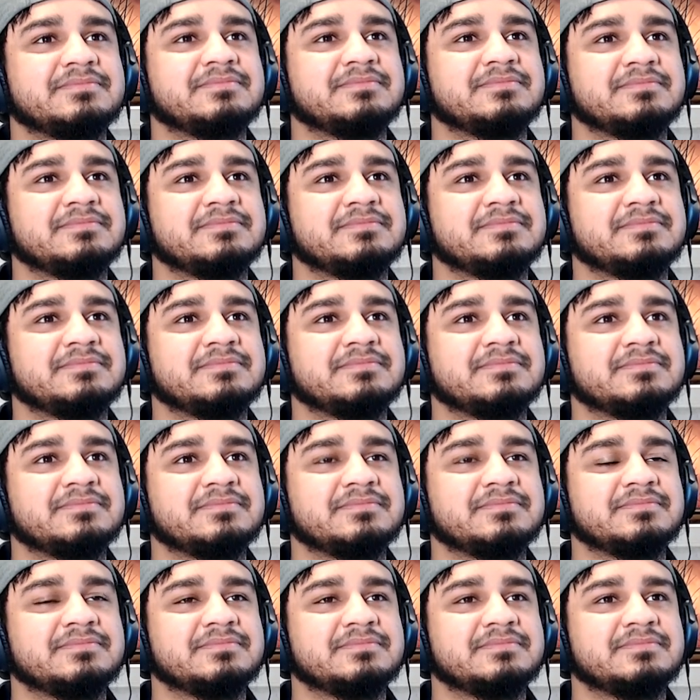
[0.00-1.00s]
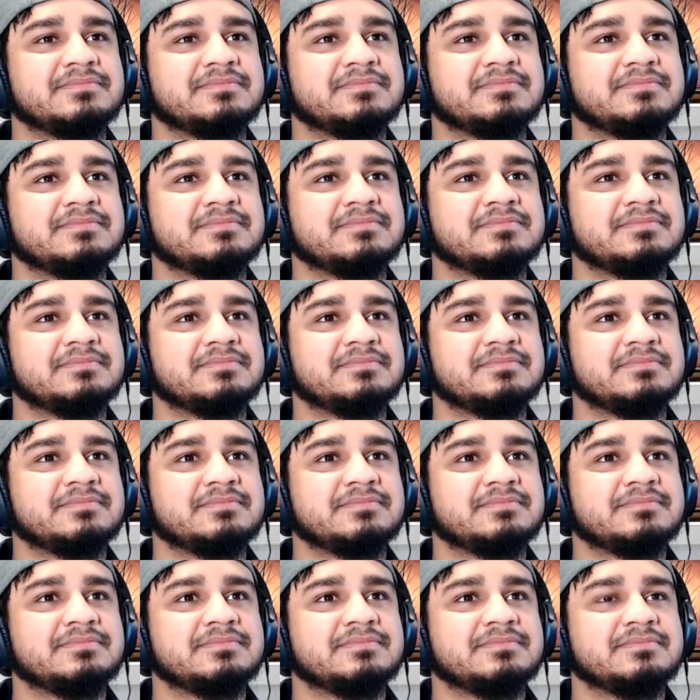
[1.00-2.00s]

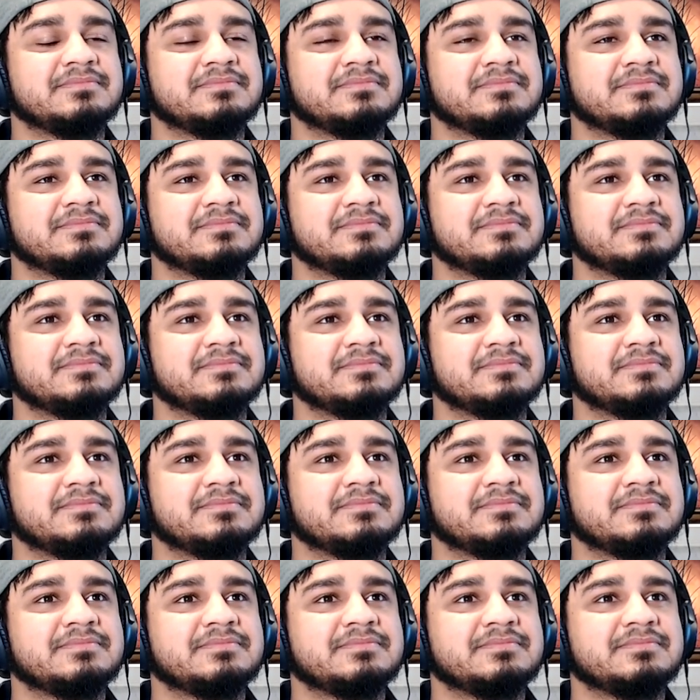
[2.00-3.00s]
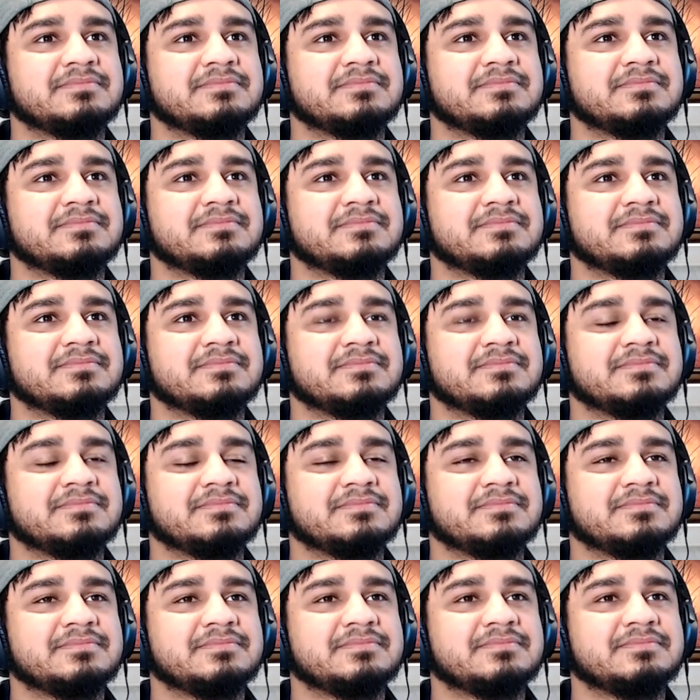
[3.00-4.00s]

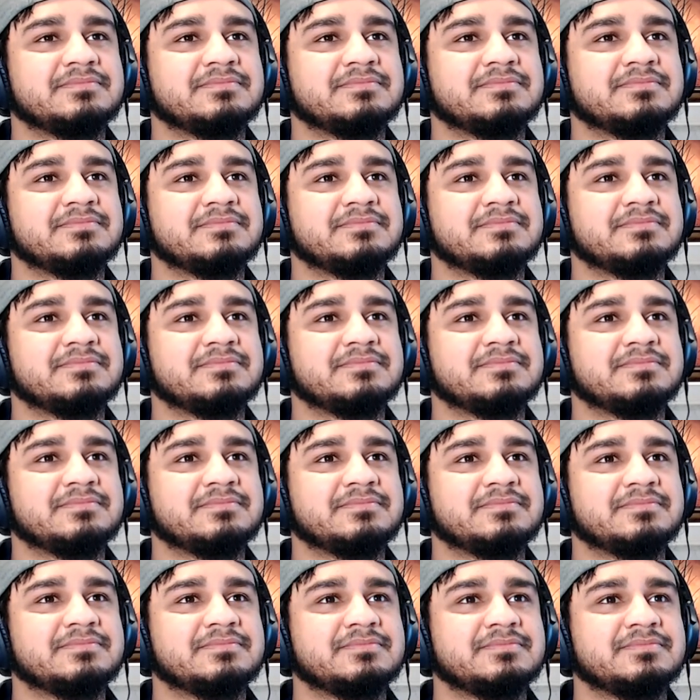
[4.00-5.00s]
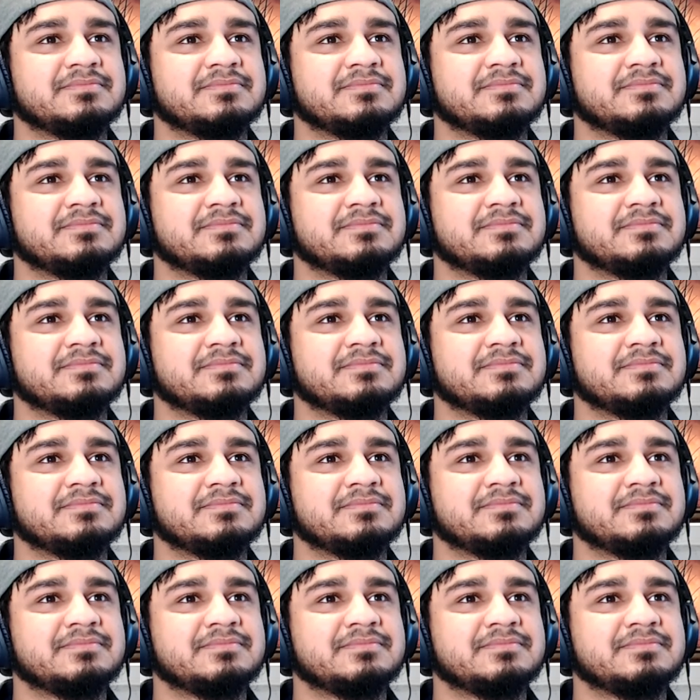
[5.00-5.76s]
No words are spoken by the person on screen.